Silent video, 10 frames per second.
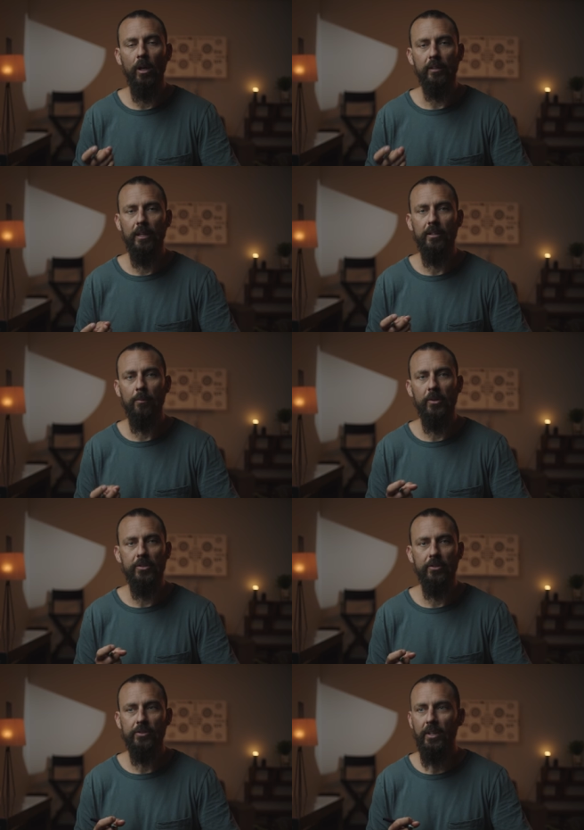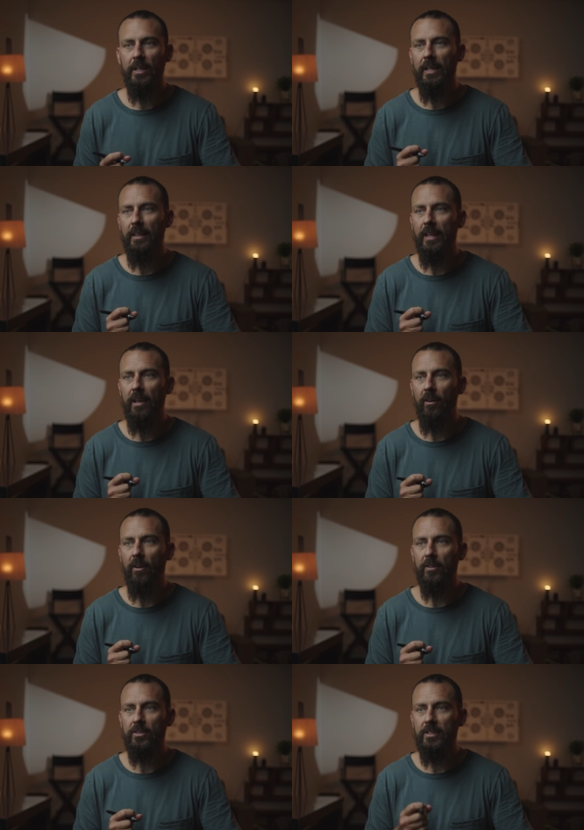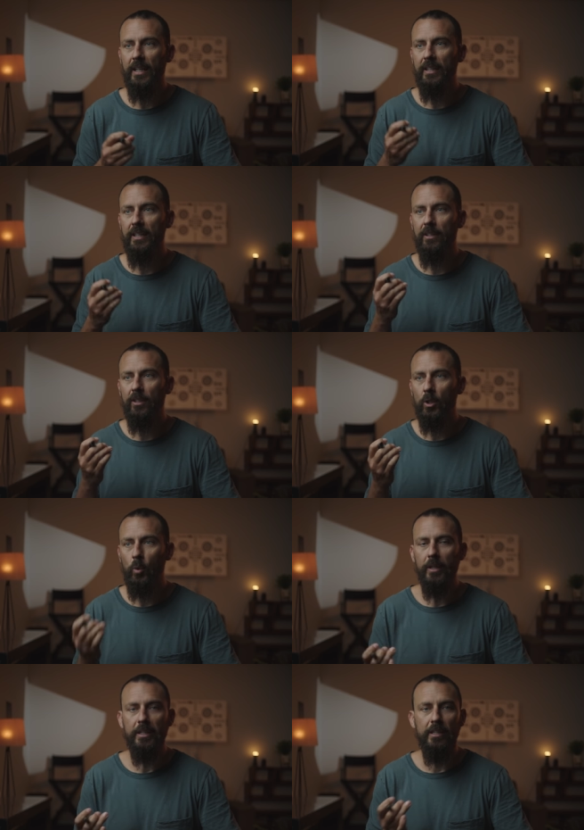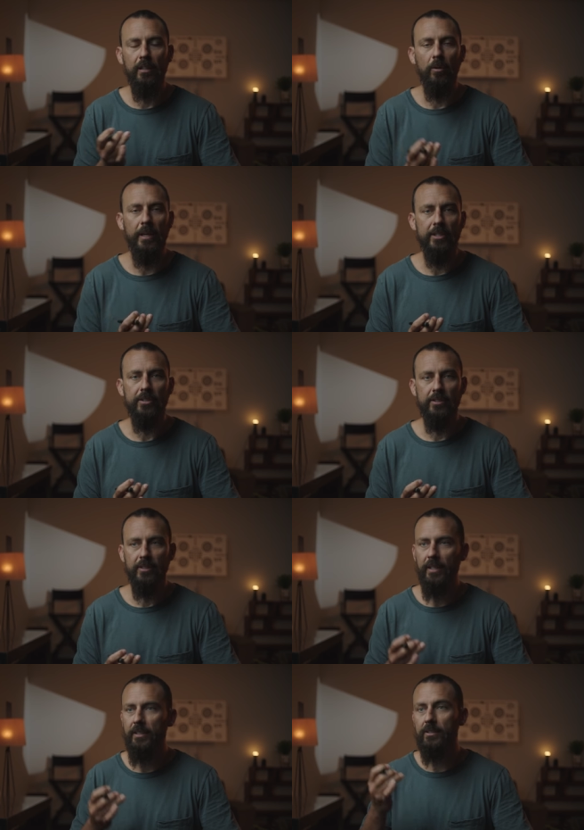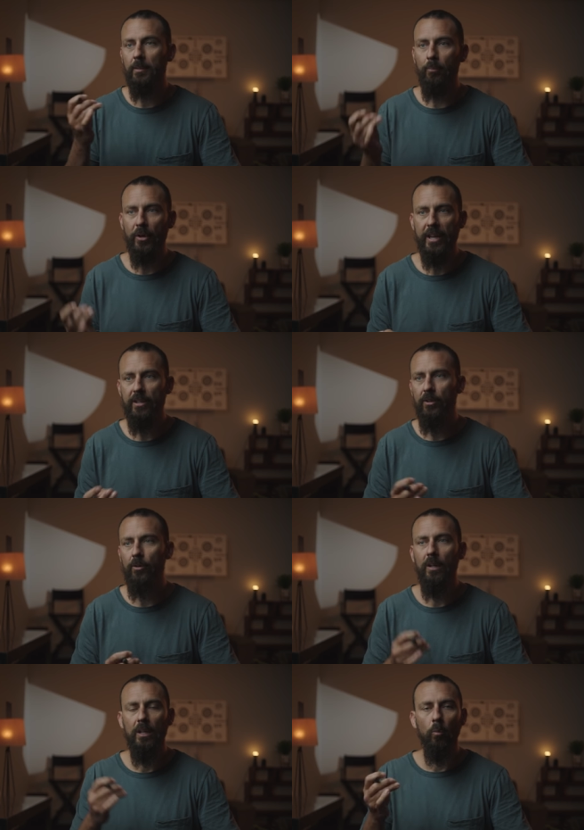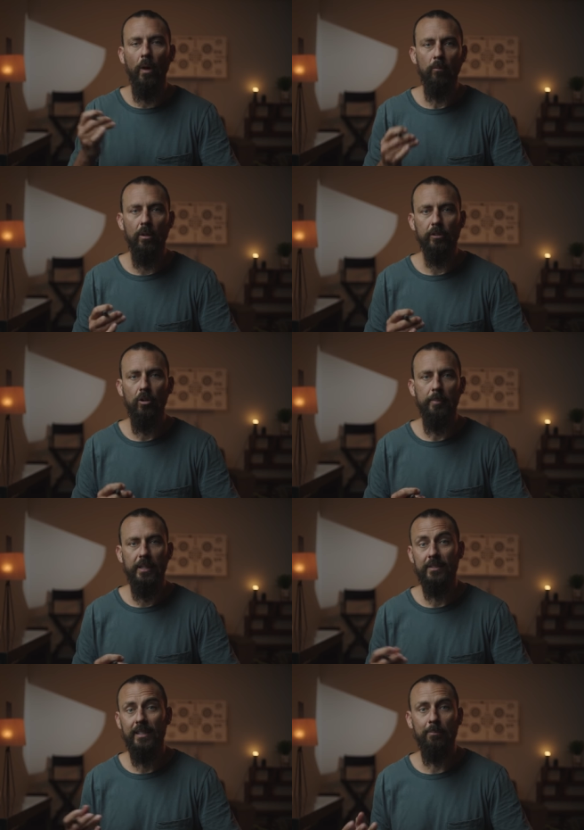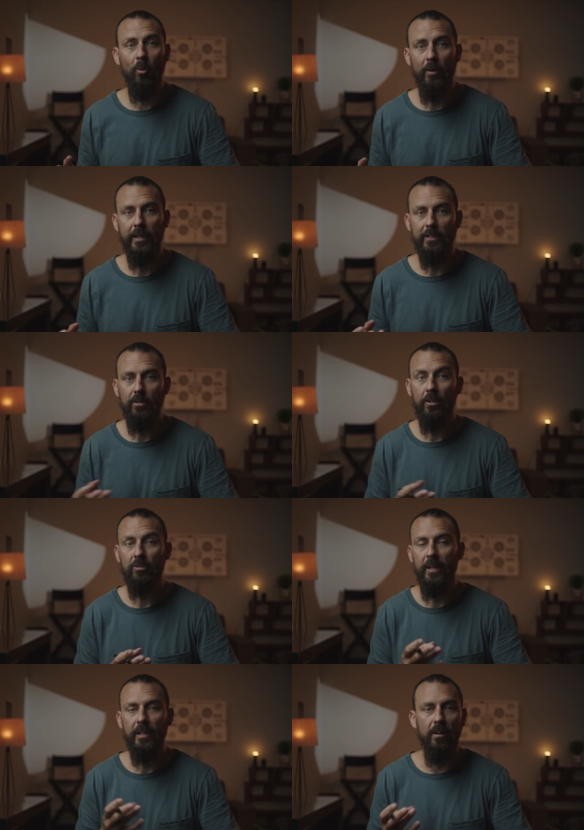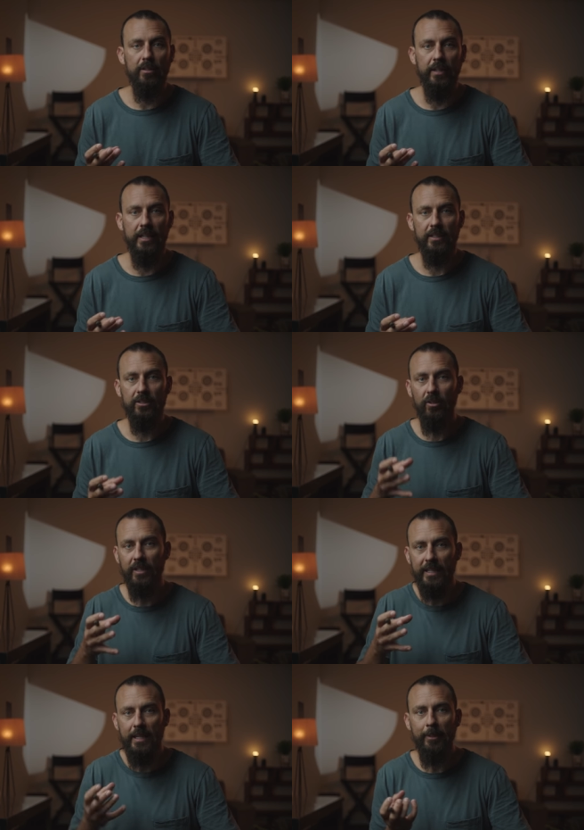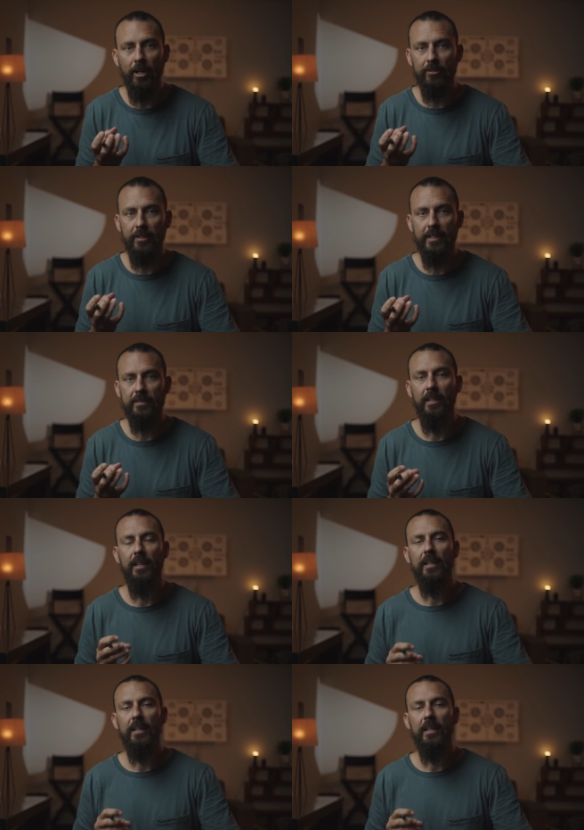well done commercials, they are set in quirky locations. They're not in some brand new white walled home because that's boring. It's hard to create contrast and it's hard to keep contrast